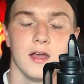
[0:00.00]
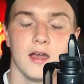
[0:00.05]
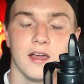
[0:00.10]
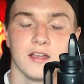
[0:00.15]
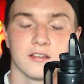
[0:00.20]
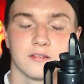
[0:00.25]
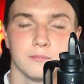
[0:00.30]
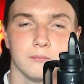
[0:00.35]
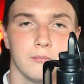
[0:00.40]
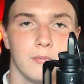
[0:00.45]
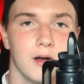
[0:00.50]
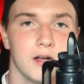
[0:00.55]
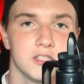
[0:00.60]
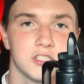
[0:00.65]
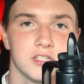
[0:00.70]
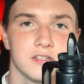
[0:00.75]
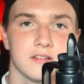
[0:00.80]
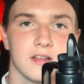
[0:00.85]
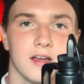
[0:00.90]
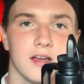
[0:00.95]
As
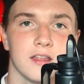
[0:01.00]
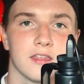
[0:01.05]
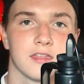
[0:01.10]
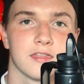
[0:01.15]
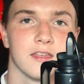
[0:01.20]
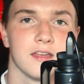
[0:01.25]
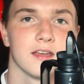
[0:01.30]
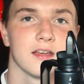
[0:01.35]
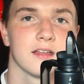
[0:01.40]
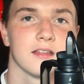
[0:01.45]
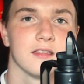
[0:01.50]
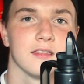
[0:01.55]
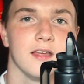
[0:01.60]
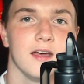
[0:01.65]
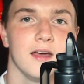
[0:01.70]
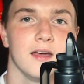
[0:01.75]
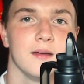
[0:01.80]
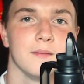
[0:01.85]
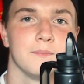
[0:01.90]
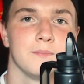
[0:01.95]
much as I think
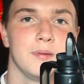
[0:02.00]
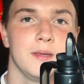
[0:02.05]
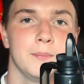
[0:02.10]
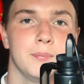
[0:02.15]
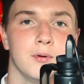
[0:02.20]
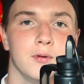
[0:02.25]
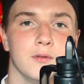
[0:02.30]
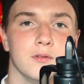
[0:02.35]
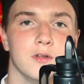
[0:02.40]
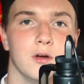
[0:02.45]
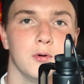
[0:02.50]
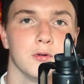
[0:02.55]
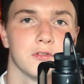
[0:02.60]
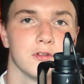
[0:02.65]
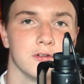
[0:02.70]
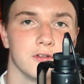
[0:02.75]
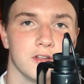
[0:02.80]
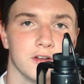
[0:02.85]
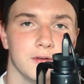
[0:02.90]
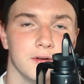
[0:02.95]
that people know what
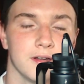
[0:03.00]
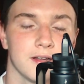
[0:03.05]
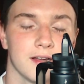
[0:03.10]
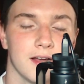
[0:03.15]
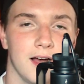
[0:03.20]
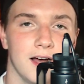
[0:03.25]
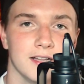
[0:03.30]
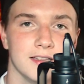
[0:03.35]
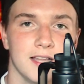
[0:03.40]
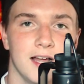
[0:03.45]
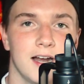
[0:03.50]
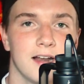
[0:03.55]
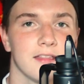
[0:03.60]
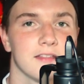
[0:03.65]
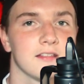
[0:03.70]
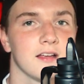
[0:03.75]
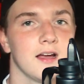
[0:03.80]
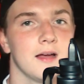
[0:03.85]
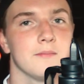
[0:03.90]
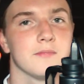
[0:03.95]
they're doing, a lot of
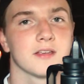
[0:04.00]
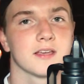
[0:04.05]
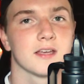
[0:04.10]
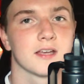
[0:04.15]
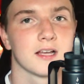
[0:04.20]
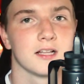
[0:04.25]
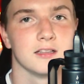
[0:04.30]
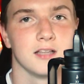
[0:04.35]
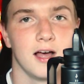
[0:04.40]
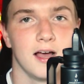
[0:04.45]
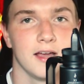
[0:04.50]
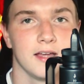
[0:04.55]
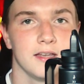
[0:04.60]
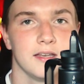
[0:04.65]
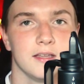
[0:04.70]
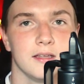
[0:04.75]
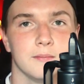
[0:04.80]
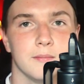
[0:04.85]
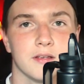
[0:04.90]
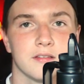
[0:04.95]
the times I get
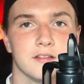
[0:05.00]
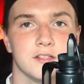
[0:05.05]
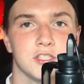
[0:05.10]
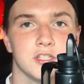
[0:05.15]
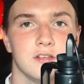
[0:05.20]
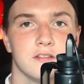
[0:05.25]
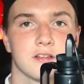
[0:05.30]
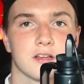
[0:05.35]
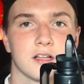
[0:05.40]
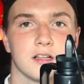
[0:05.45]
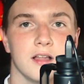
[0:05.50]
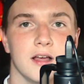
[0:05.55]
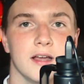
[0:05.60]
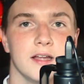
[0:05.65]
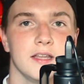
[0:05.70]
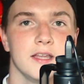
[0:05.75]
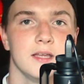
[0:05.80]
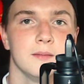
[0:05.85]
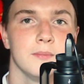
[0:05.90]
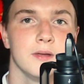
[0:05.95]
client messages and
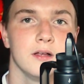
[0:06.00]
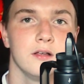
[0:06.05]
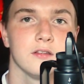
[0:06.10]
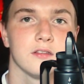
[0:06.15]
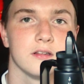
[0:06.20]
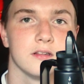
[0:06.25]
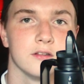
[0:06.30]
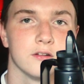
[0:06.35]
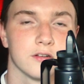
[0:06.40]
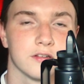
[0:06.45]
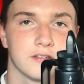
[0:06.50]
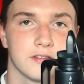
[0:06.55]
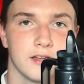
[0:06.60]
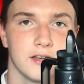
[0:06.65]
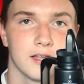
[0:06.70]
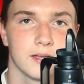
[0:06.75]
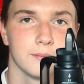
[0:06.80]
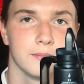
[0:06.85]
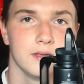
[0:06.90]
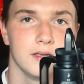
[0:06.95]
client emails and they're
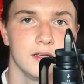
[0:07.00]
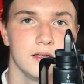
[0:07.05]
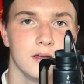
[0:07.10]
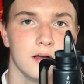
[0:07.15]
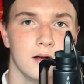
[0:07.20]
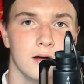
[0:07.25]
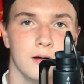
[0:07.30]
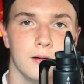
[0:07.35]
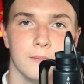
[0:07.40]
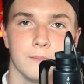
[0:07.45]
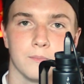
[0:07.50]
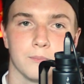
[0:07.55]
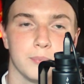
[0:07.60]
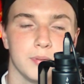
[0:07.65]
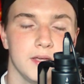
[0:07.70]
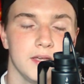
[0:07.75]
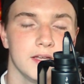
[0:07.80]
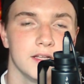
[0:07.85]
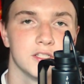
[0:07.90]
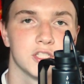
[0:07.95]
sending me
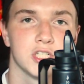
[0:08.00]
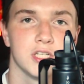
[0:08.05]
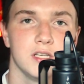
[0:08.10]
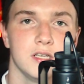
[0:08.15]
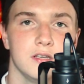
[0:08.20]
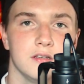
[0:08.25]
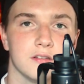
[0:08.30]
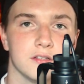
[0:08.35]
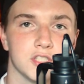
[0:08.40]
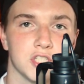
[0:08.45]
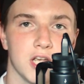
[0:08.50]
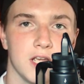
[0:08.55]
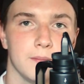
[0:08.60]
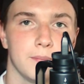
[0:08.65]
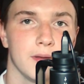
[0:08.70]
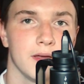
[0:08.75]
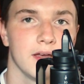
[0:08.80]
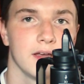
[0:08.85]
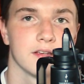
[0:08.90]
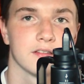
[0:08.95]
PNGs and
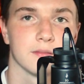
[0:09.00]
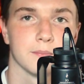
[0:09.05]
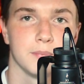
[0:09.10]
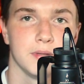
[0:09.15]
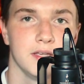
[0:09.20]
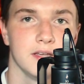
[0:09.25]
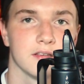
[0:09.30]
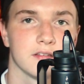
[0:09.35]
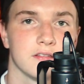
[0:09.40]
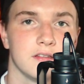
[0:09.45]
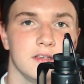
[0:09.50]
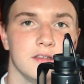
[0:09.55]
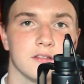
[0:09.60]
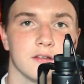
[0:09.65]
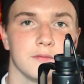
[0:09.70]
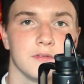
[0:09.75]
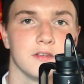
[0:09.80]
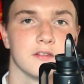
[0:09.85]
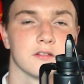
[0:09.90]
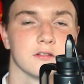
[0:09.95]
JPEGs and PSDs
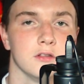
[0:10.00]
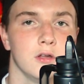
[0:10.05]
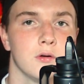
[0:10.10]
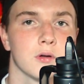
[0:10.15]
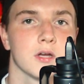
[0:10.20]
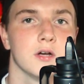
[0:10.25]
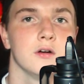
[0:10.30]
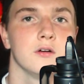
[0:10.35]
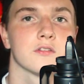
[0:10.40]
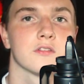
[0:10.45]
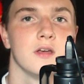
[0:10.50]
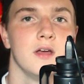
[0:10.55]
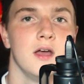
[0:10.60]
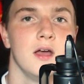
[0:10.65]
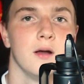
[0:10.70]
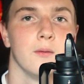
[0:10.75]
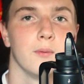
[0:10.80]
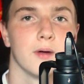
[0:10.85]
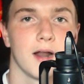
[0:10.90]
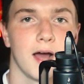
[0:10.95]
of these logos
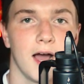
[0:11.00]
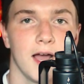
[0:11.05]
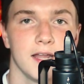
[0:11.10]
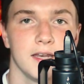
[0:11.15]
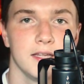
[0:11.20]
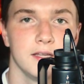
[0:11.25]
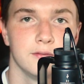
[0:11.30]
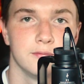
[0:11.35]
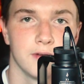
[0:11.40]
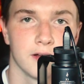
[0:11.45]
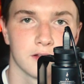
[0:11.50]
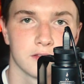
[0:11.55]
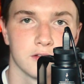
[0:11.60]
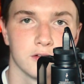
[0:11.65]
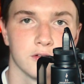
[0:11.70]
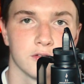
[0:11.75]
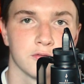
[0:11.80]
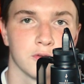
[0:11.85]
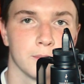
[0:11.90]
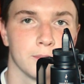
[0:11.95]
when I need
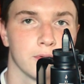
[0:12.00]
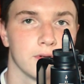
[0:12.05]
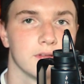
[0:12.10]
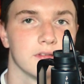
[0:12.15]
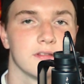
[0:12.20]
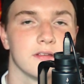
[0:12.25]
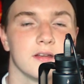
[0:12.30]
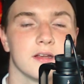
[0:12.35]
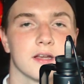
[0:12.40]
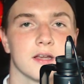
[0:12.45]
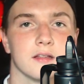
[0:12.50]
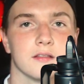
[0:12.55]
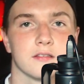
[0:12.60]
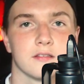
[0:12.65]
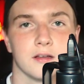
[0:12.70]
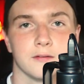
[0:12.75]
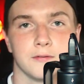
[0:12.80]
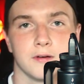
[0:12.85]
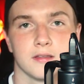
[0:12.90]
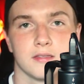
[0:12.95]
vectors for printing and
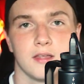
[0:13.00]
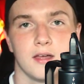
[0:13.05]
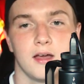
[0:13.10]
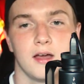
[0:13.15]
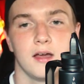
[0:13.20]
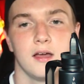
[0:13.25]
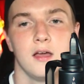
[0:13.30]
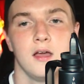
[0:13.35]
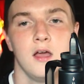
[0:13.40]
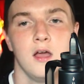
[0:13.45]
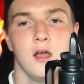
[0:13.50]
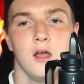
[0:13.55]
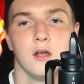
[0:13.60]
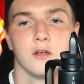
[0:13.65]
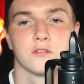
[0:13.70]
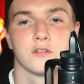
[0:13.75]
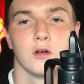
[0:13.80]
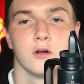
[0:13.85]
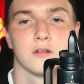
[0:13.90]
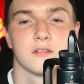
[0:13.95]
stuff like that.
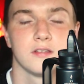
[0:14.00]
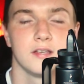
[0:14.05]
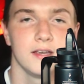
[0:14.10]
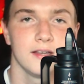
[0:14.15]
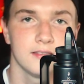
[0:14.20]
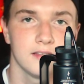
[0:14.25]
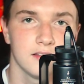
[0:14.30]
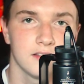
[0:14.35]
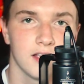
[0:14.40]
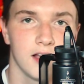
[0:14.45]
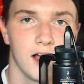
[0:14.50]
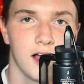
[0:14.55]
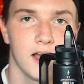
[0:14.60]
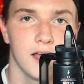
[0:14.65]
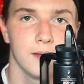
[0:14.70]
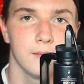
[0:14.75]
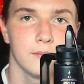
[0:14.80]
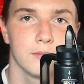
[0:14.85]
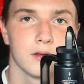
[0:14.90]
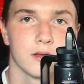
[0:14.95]
So take the
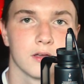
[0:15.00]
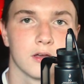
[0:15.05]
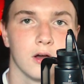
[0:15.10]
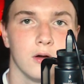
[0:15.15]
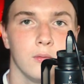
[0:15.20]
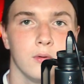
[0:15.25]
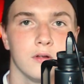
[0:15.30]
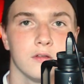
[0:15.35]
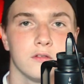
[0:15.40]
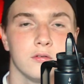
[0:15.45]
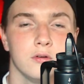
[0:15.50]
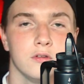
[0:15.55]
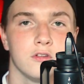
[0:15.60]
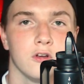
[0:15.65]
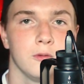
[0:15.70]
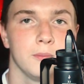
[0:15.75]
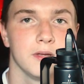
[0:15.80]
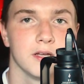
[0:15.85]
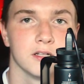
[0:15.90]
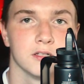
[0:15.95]
time, go onto
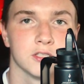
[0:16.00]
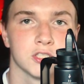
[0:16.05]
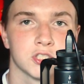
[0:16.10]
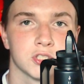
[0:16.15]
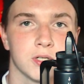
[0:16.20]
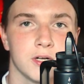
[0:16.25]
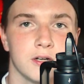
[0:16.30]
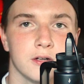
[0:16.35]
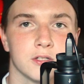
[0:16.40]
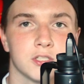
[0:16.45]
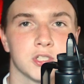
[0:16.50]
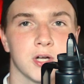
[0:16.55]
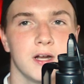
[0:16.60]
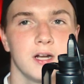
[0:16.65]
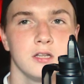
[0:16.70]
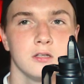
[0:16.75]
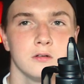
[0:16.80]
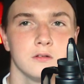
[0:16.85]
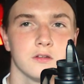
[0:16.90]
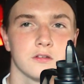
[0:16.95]
Adobe Illustrator, try
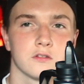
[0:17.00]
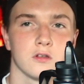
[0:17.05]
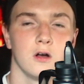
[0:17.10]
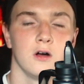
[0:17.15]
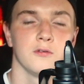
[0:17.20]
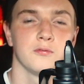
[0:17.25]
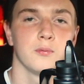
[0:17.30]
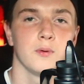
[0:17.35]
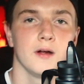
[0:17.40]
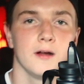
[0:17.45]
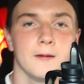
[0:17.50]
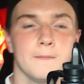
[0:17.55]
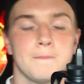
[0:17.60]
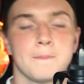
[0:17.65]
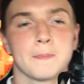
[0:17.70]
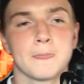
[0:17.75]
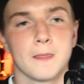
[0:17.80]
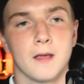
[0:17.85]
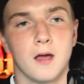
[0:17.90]
to learn the software.